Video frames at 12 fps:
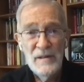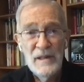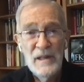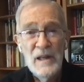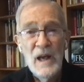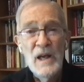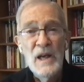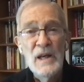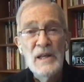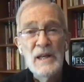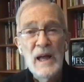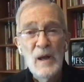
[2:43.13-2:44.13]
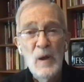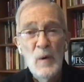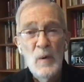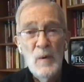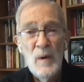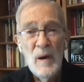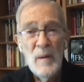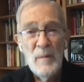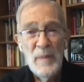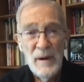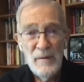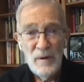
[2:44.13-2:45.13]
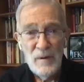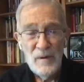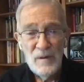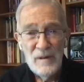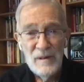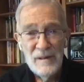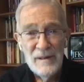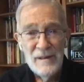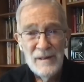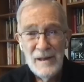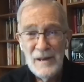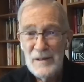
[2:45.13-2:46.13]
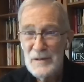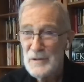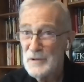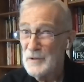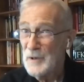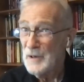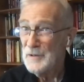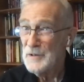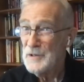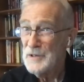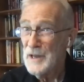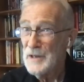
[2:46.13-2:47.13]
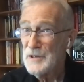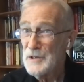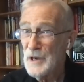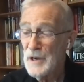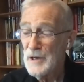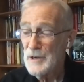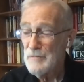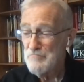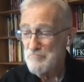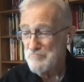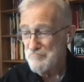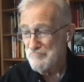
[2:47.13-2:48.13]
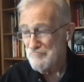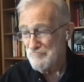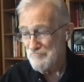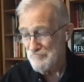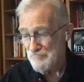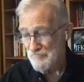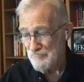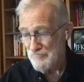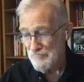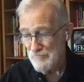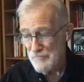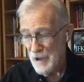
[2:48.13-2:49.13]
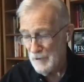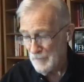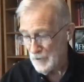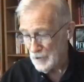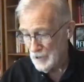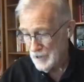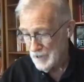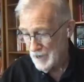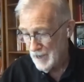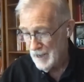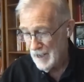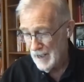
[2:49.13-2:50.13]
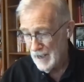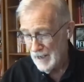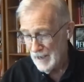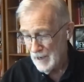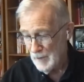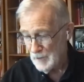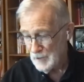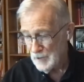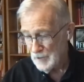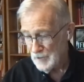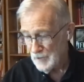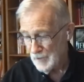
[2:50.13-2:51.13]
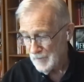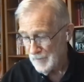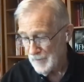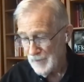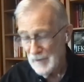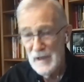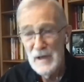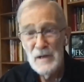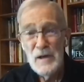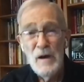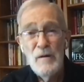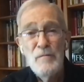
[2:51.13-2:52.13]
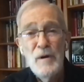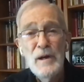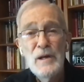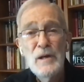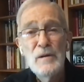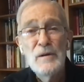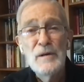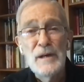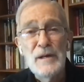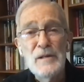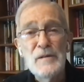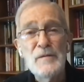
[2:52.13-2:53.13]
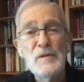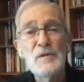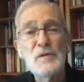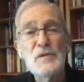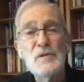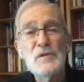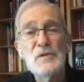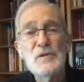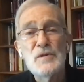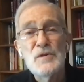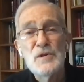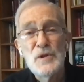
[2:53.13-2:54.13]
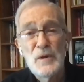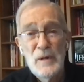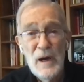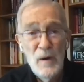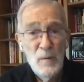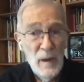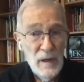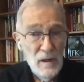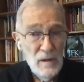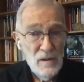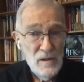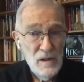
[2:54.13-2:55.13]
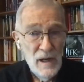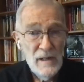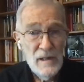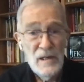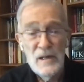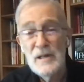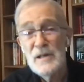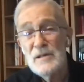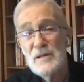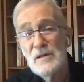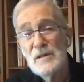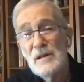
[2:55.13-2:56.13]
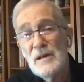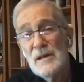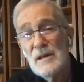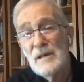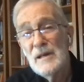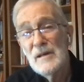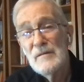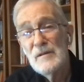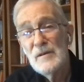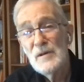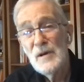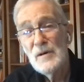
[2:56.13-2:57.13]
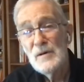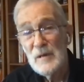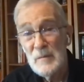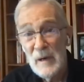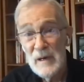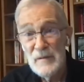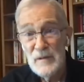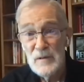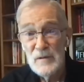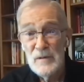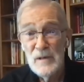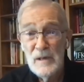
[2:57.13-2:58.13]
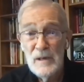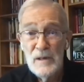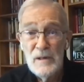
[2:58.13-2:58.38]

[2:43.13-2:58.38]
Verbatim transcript: on the yellow peril. To understand China, mm, not really. Uh, it was just sort of uh, regular intervals to show how wicked China is even though, in my view,